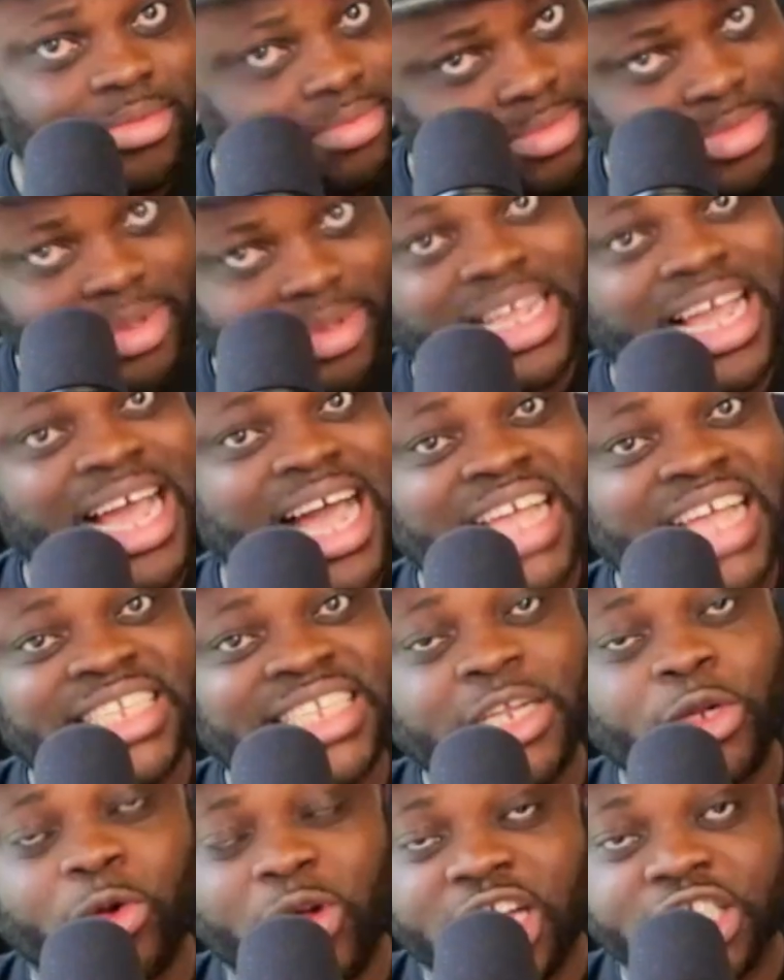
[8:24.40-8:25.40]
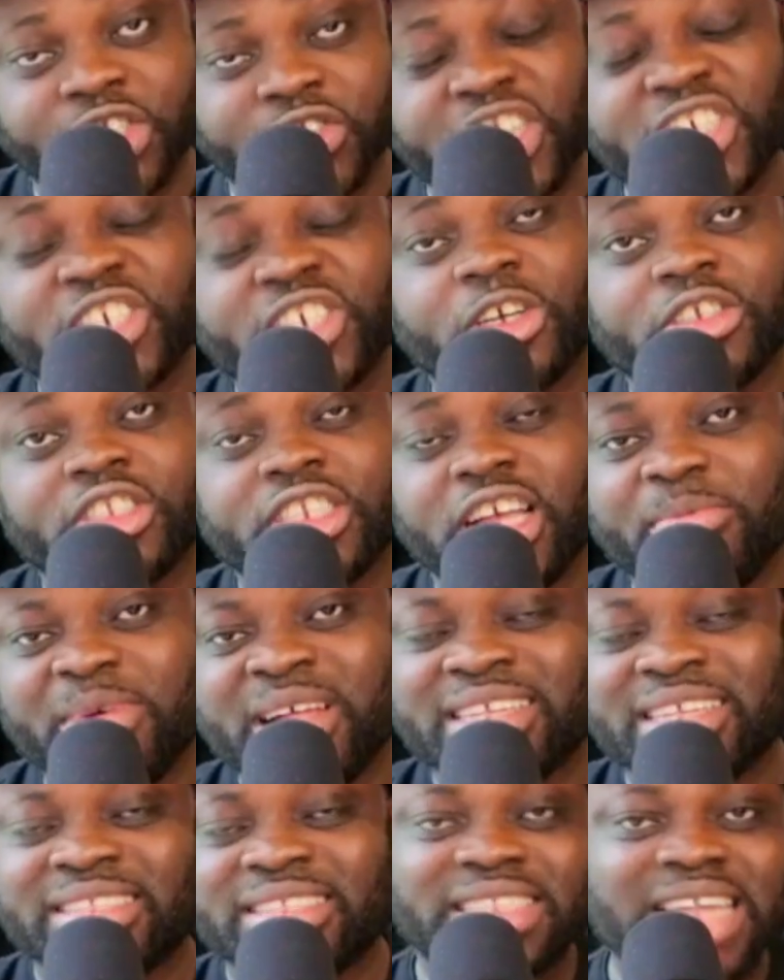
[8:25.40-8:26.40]
There are assets you can trade short term.
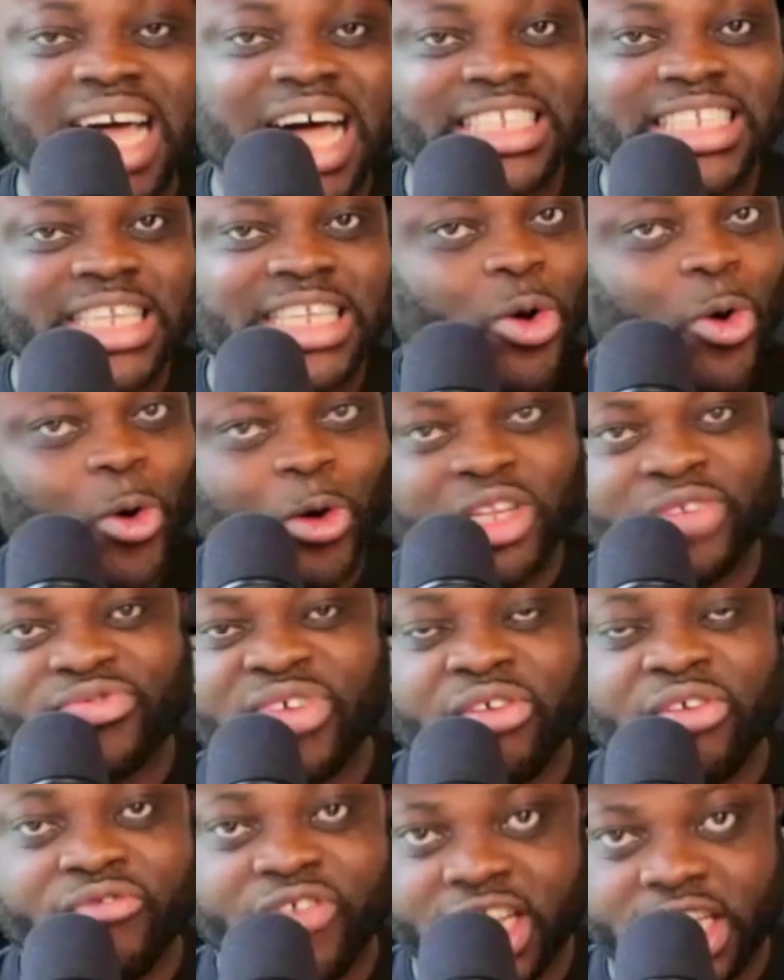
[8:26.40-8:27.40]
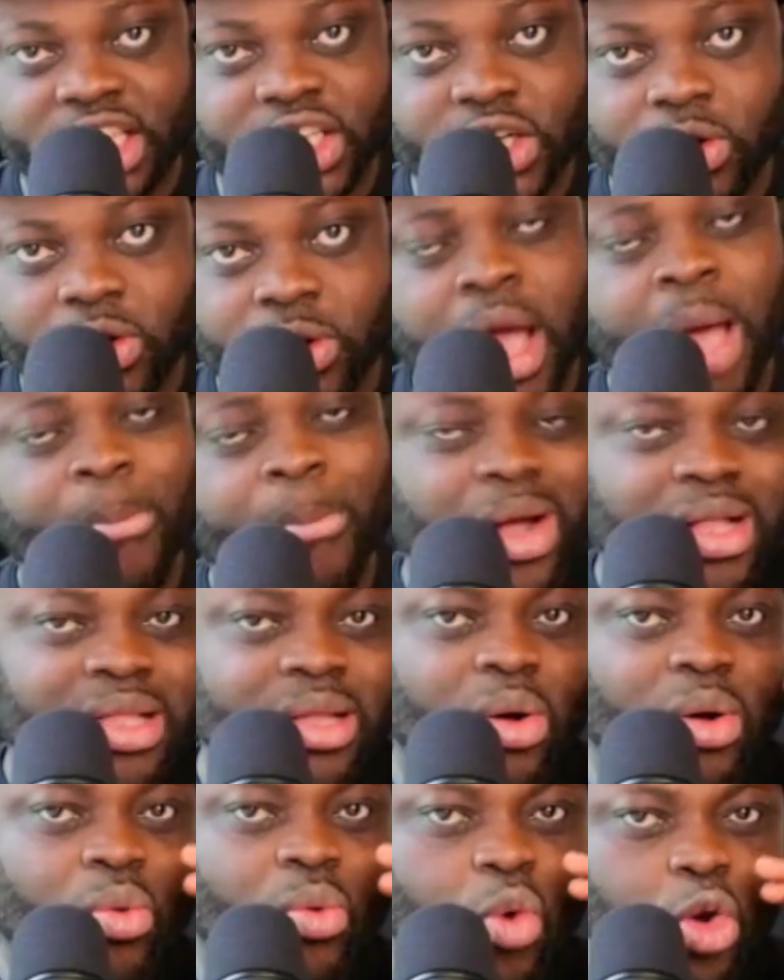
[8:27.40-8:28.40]
That's a whole different video. But
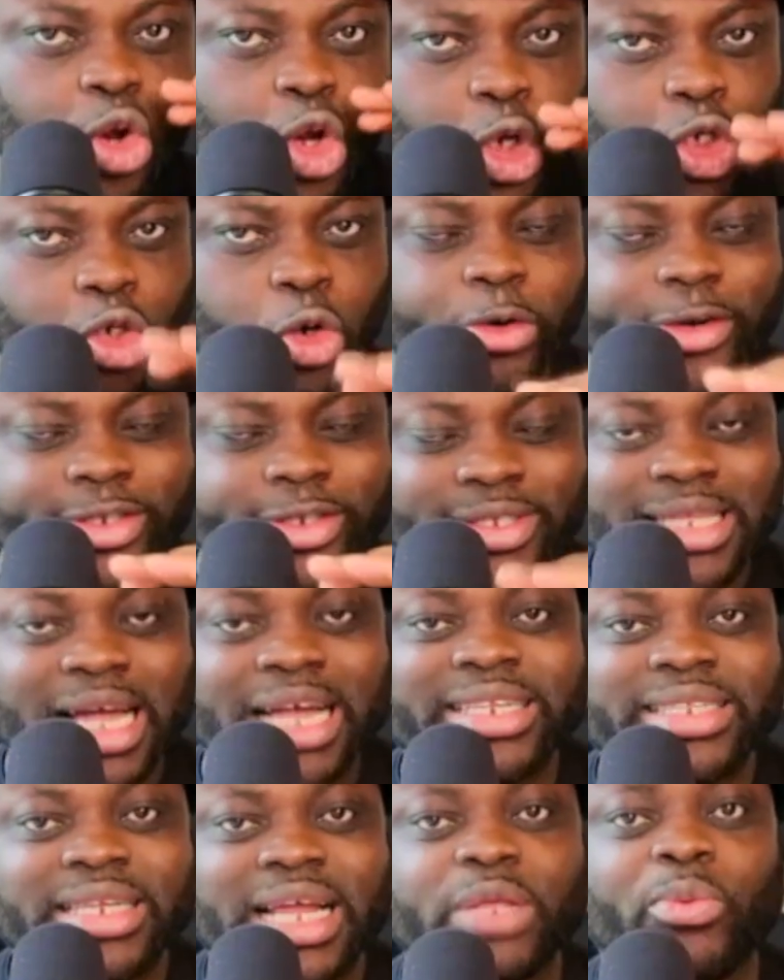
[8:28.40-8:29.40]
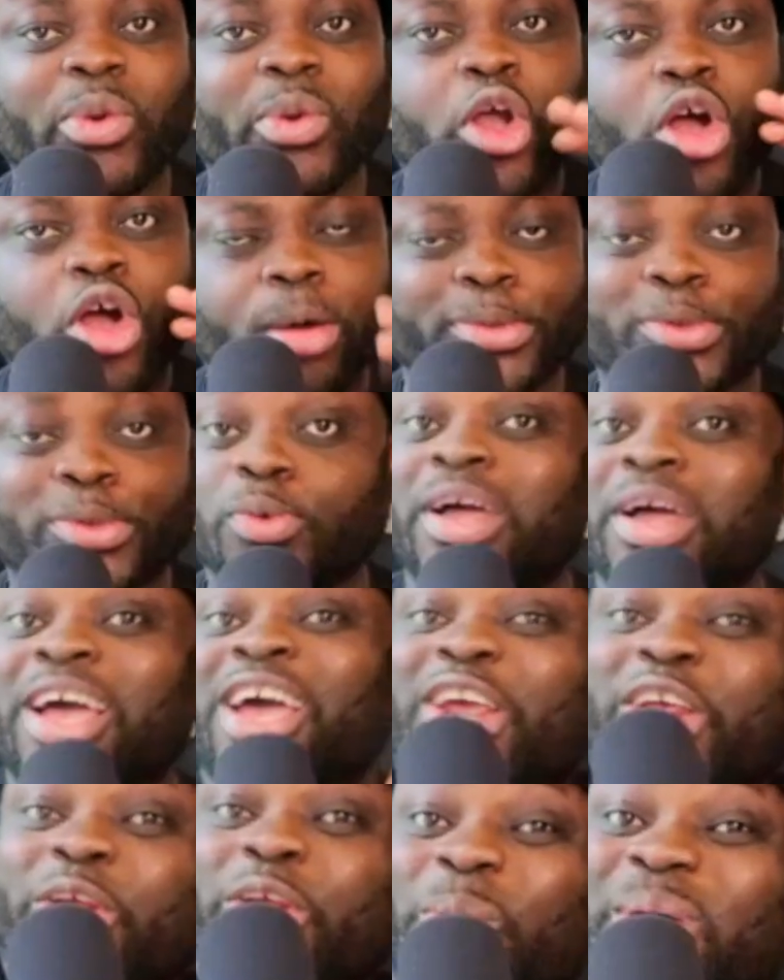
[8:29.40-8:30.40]
you should understand that when it comes to
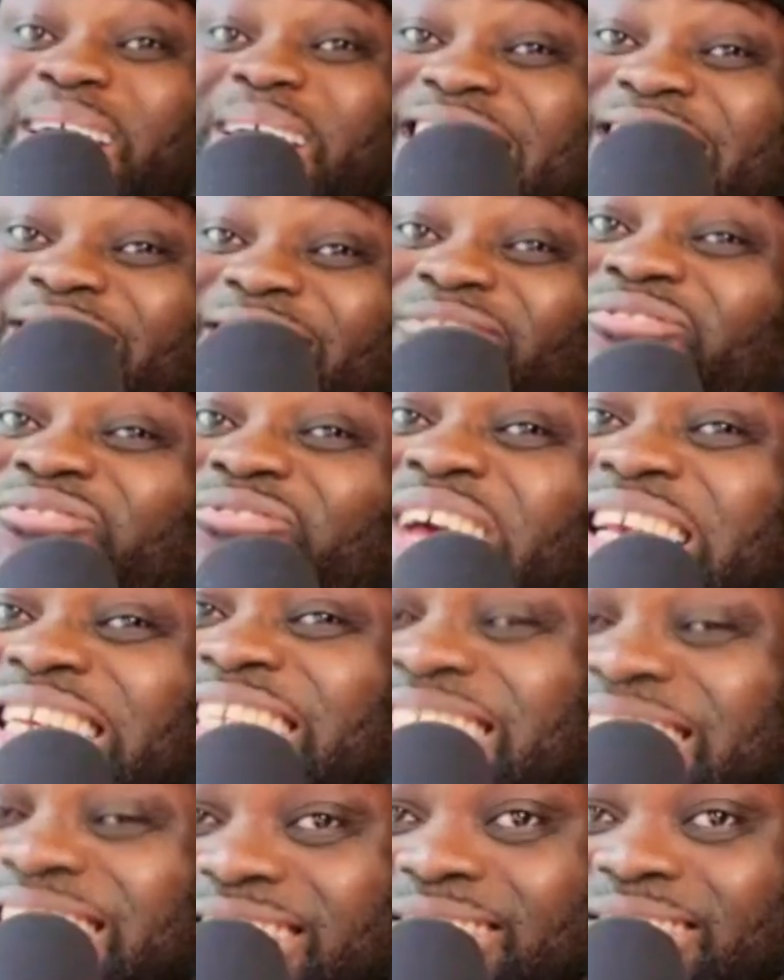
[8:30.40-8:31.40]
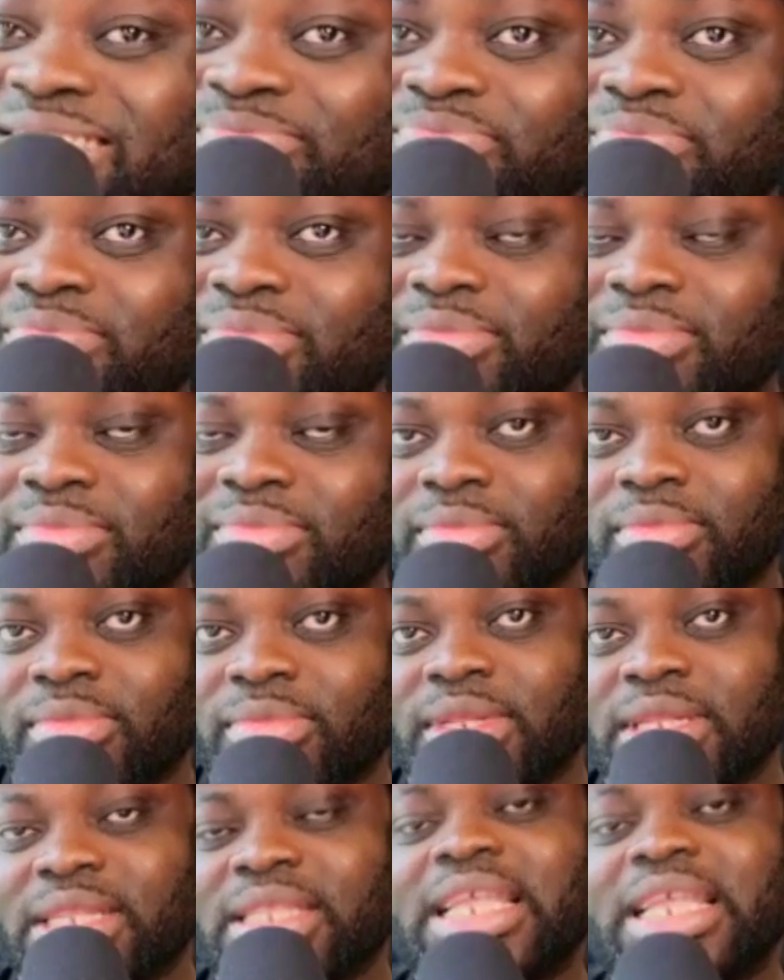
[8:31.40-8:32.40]
you investing,
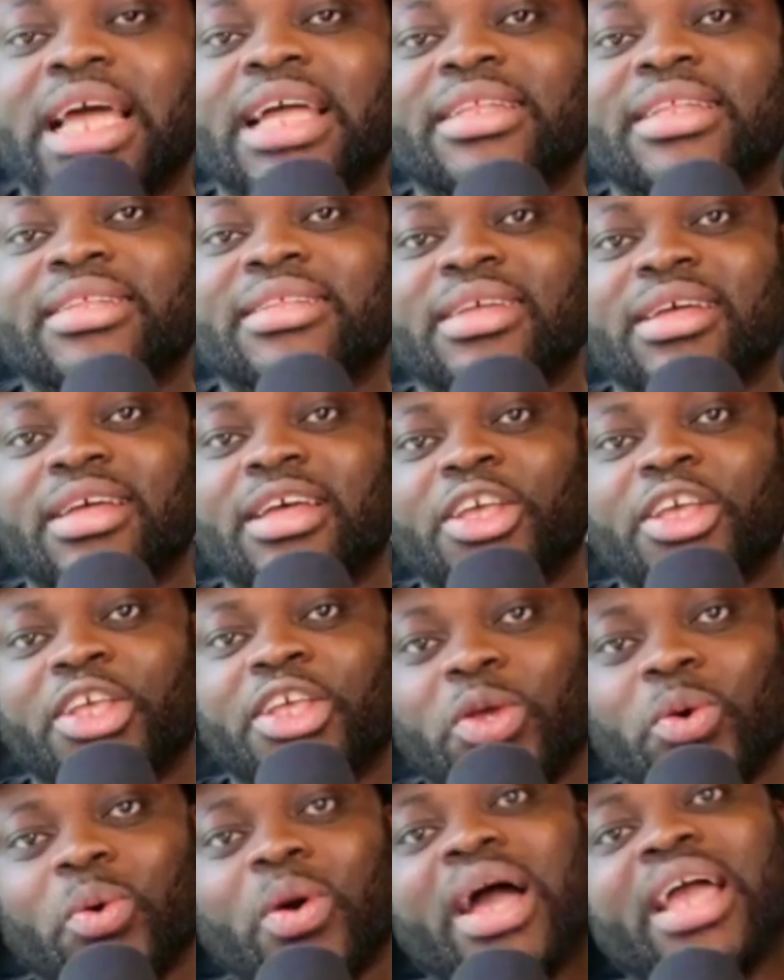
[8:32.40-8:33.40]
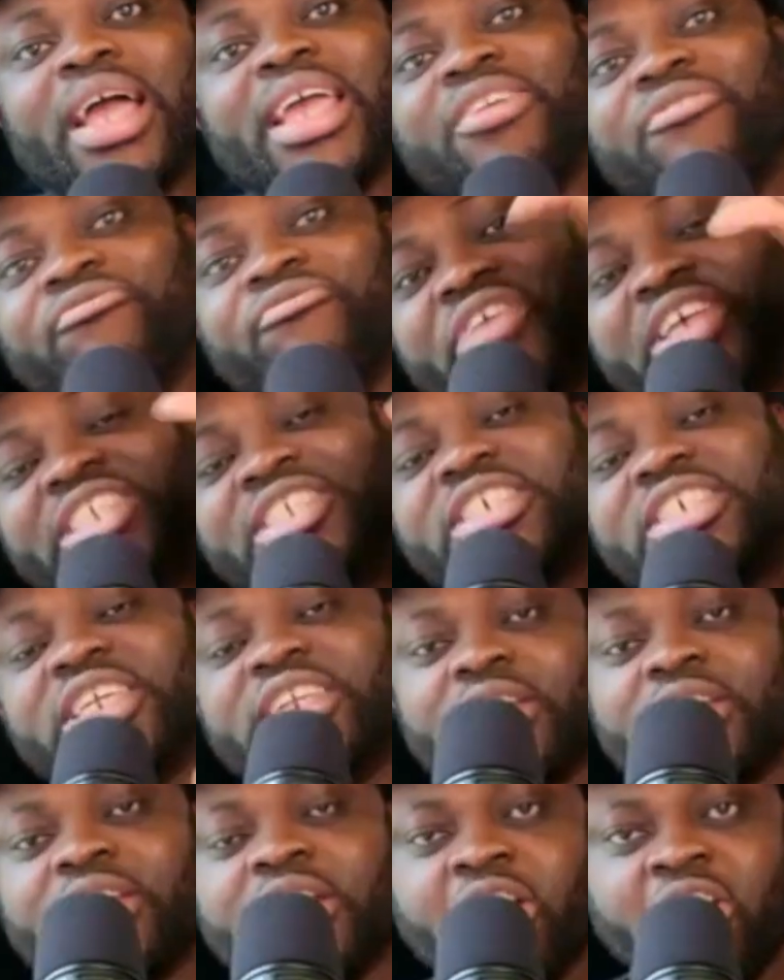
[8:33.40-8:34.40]
then you are
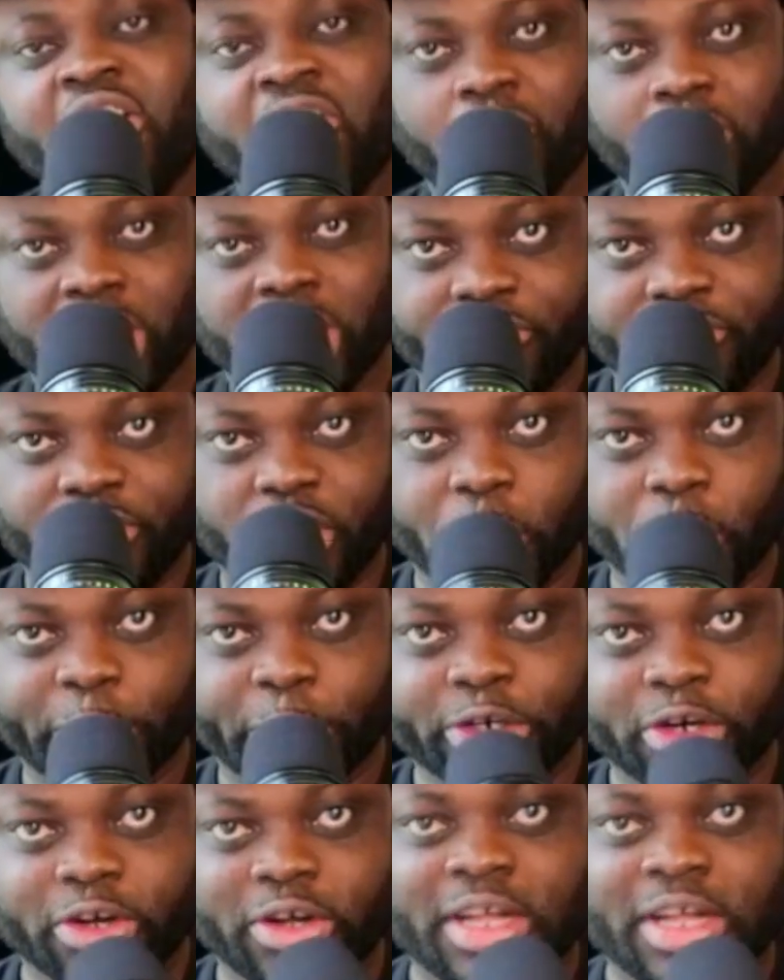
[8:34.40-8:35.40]
investing for the future.